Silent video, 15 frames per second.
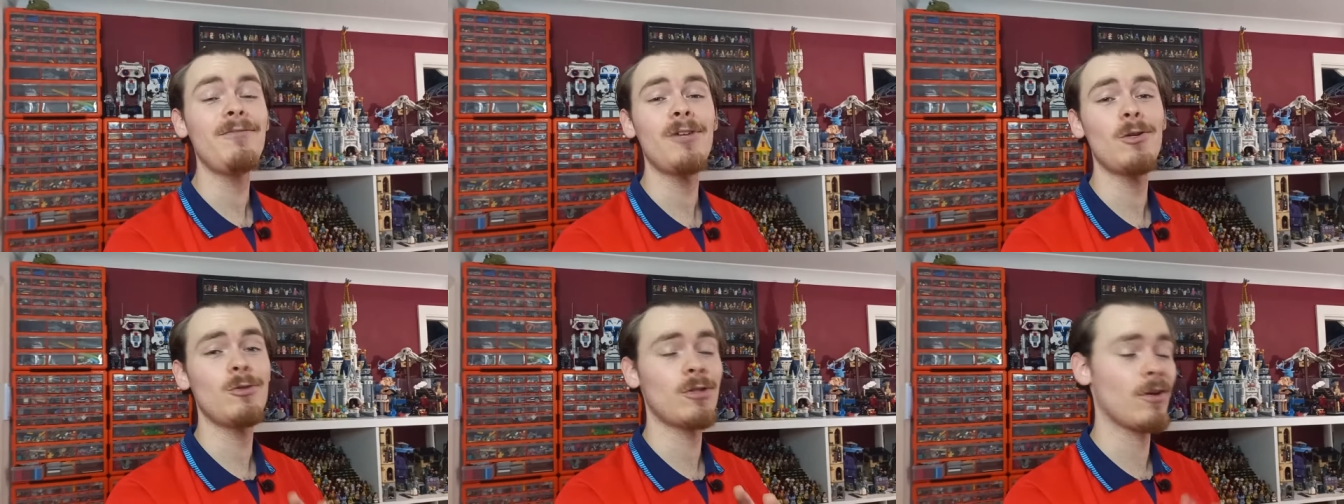of
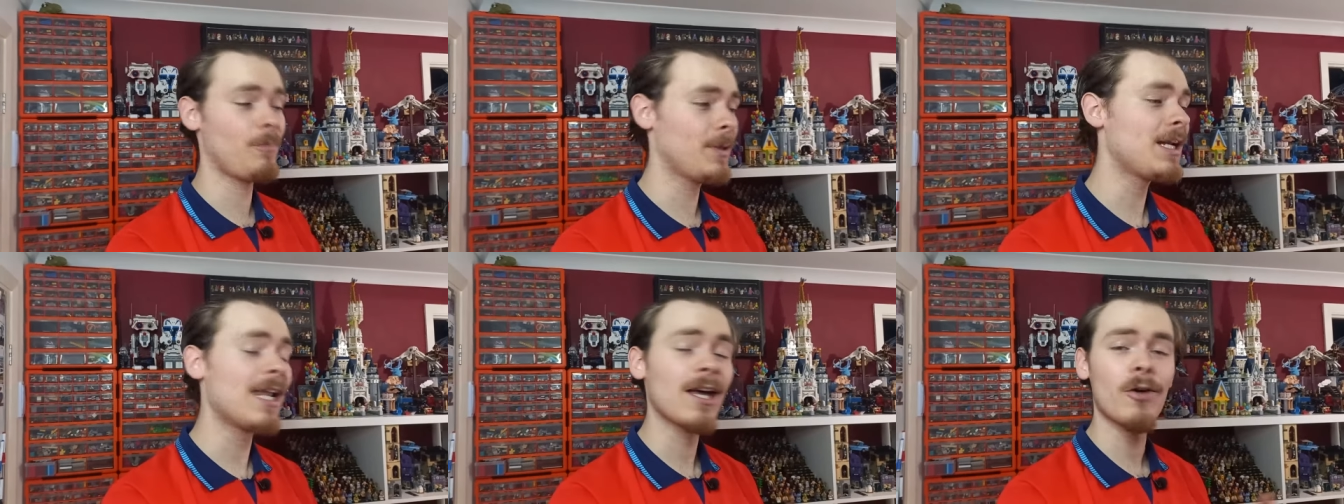you that have
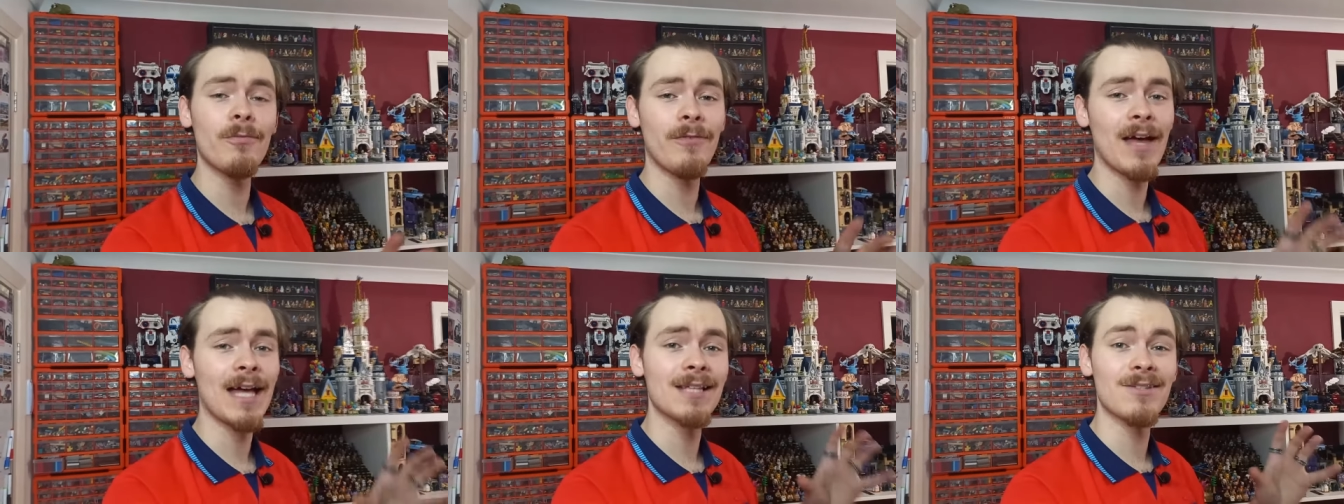been LEGO
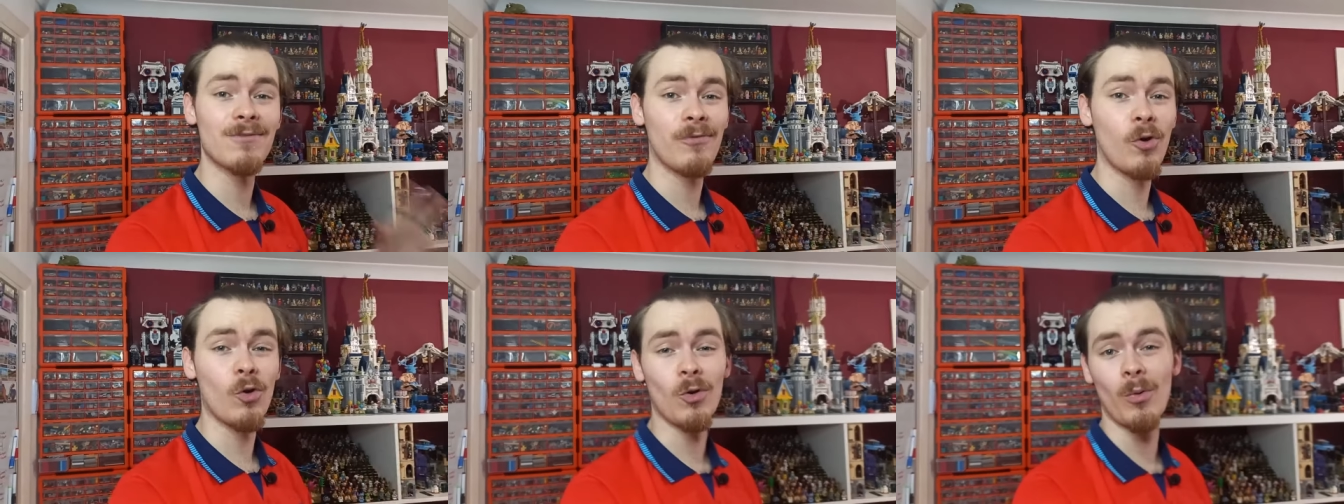fans
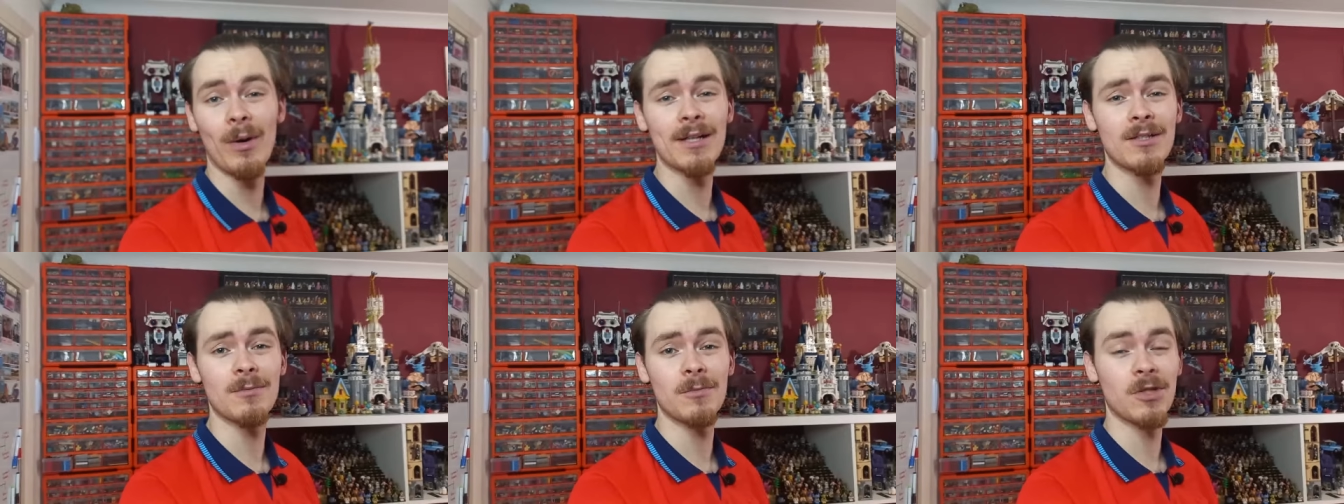for
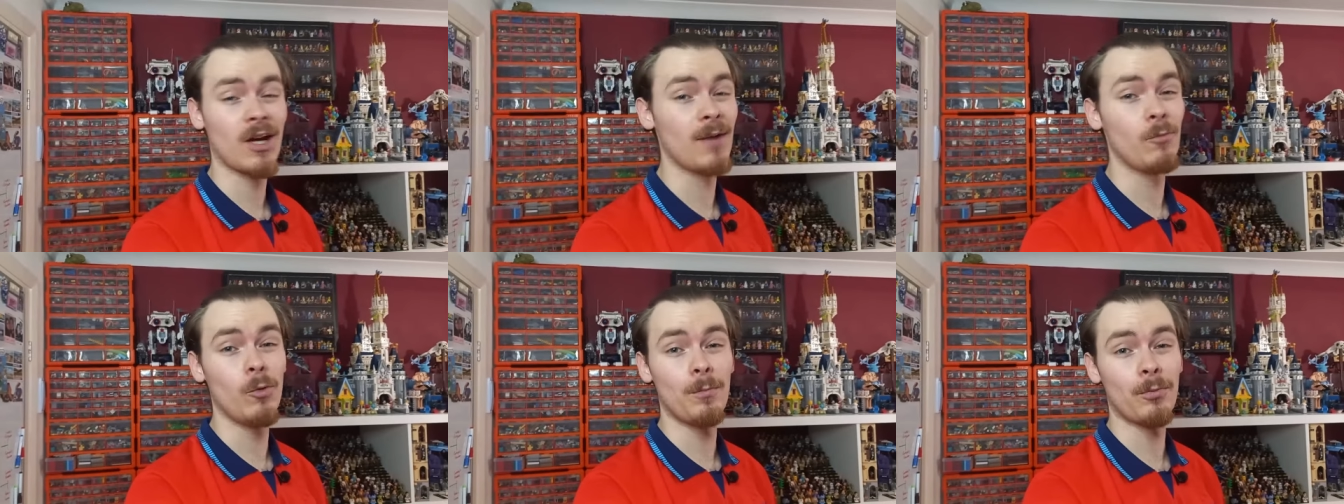quite some
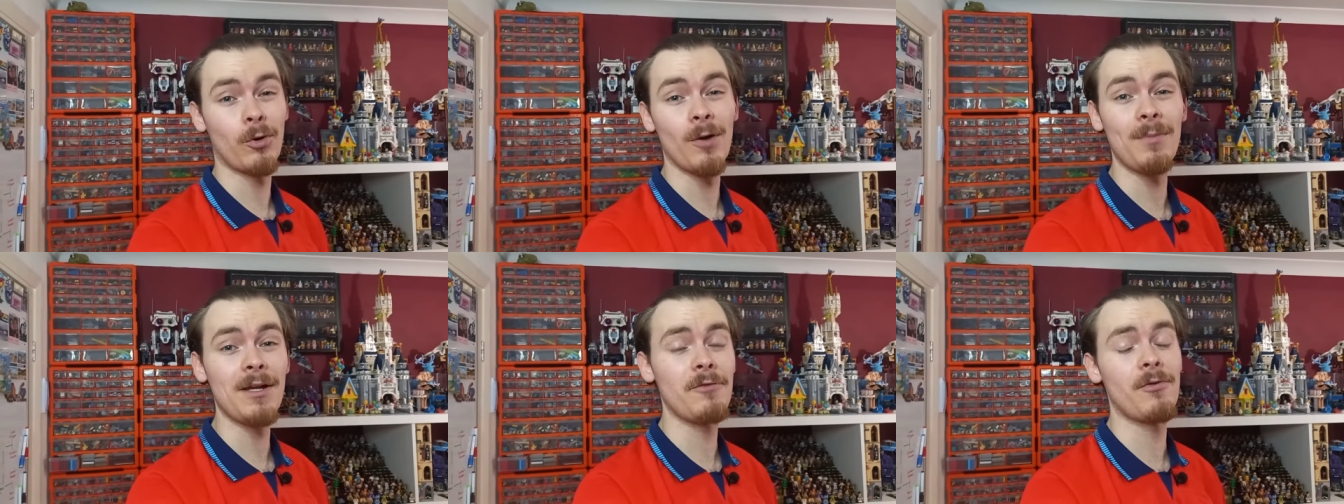time will
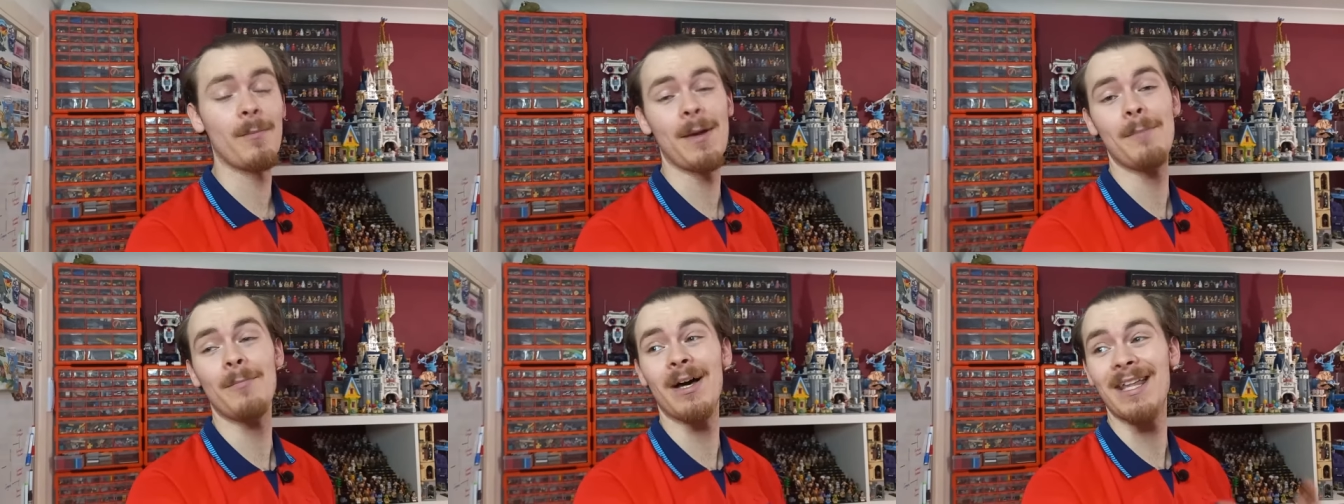probably
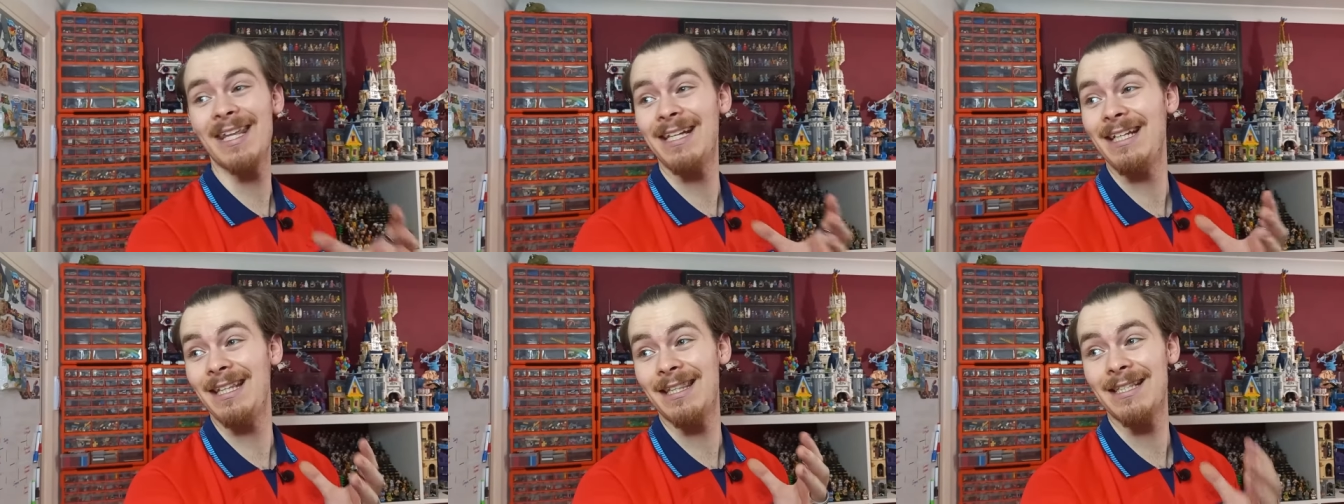remember
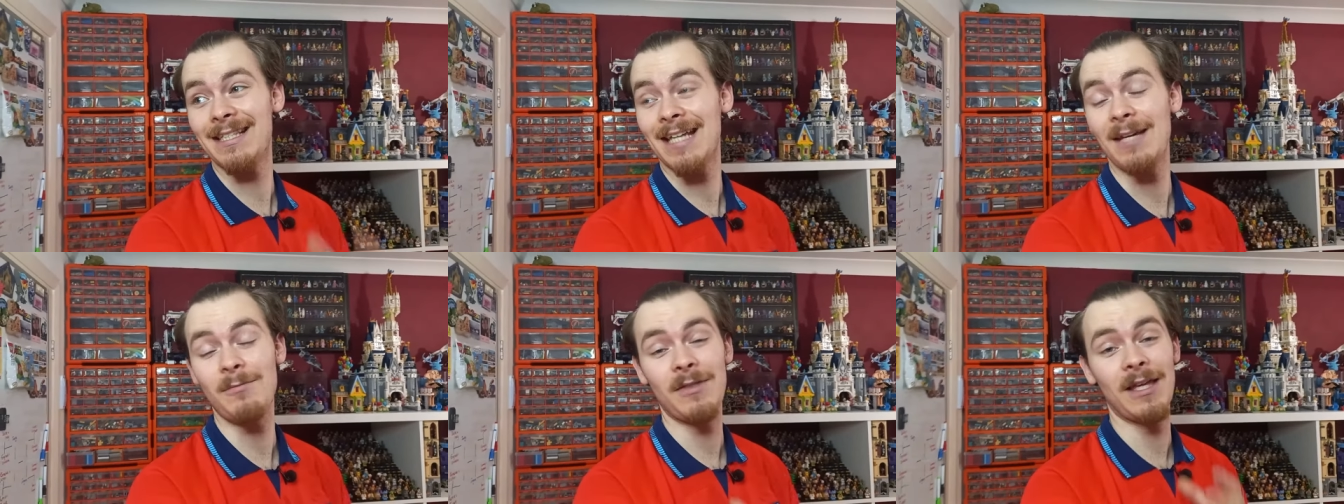they did the
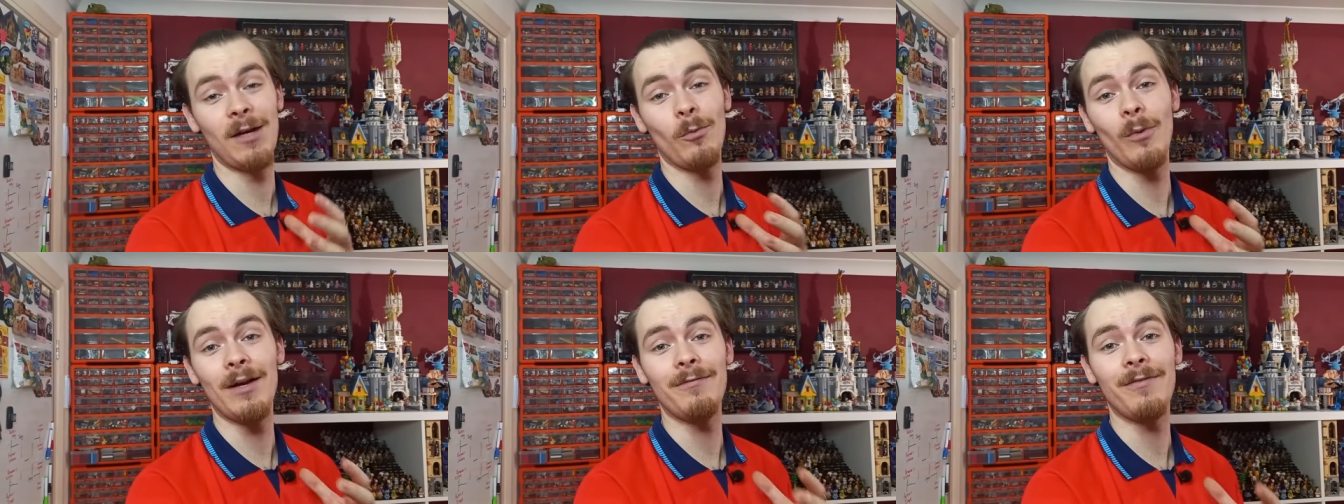same
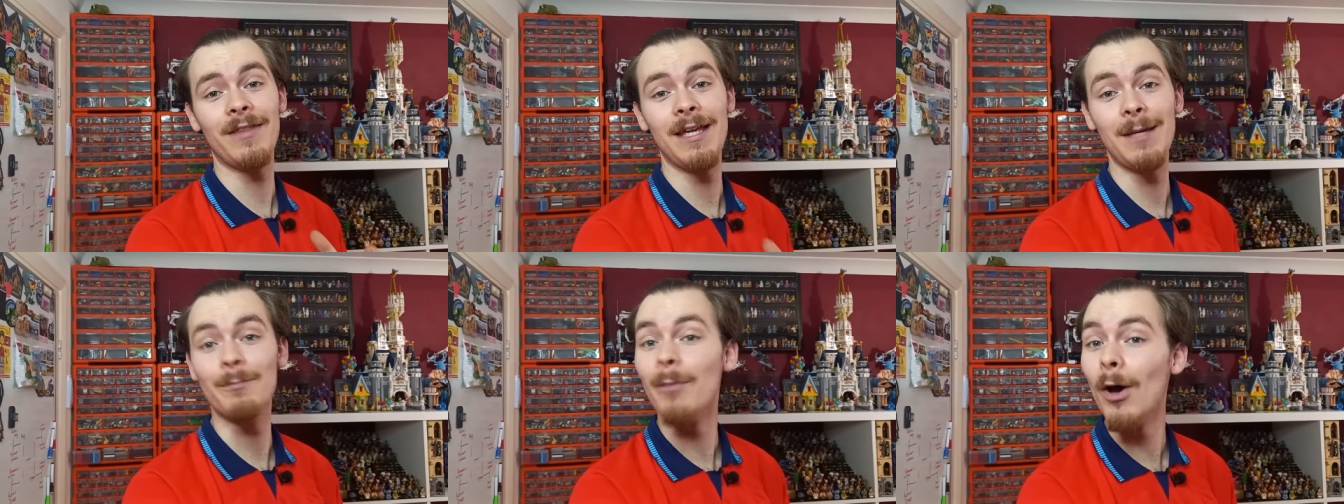thing with
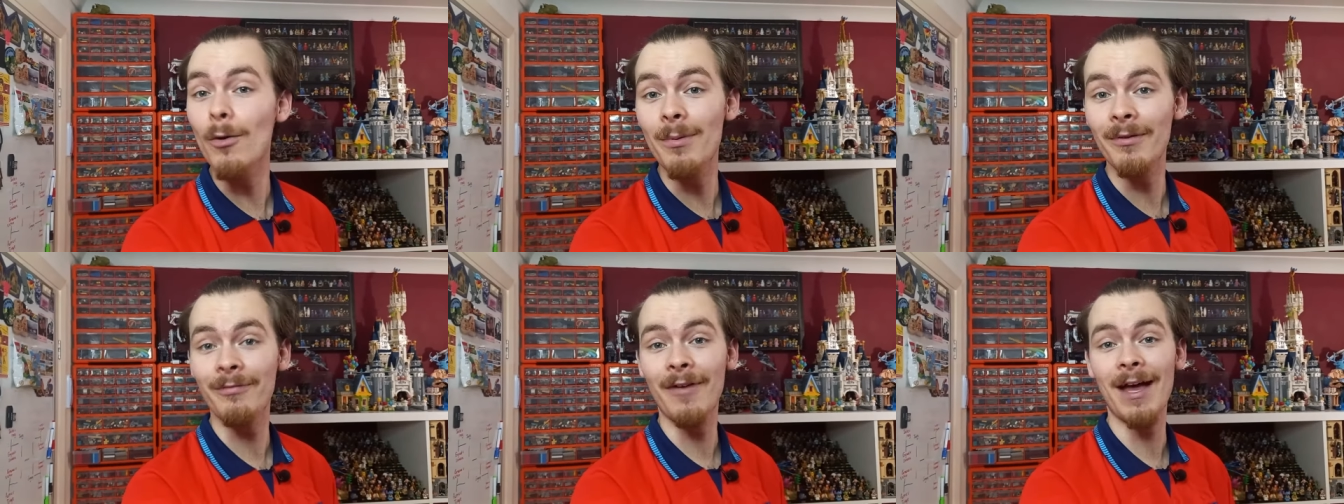the
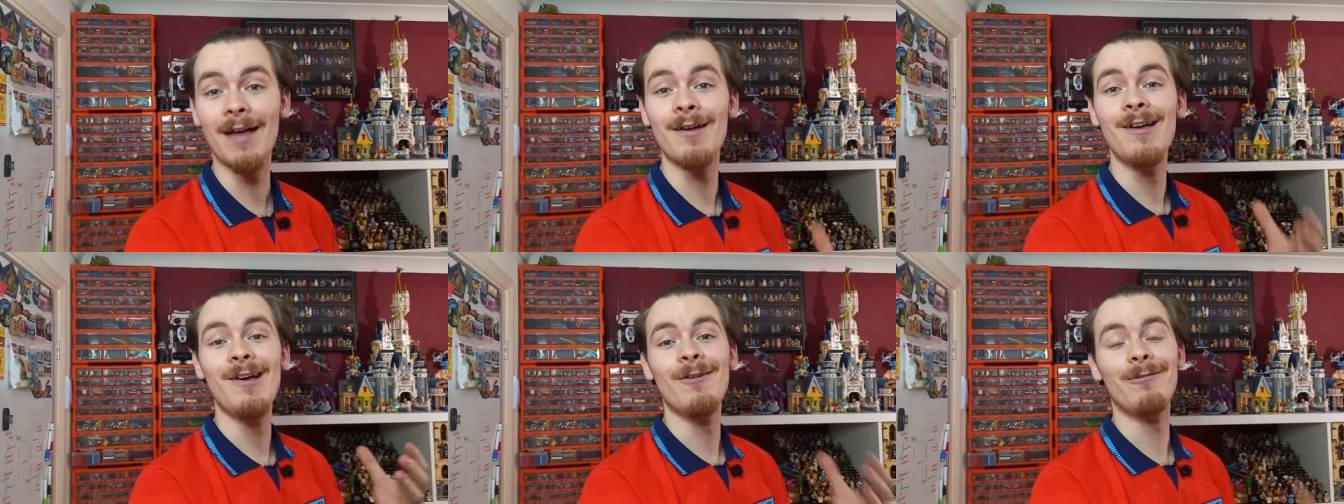Boba Fett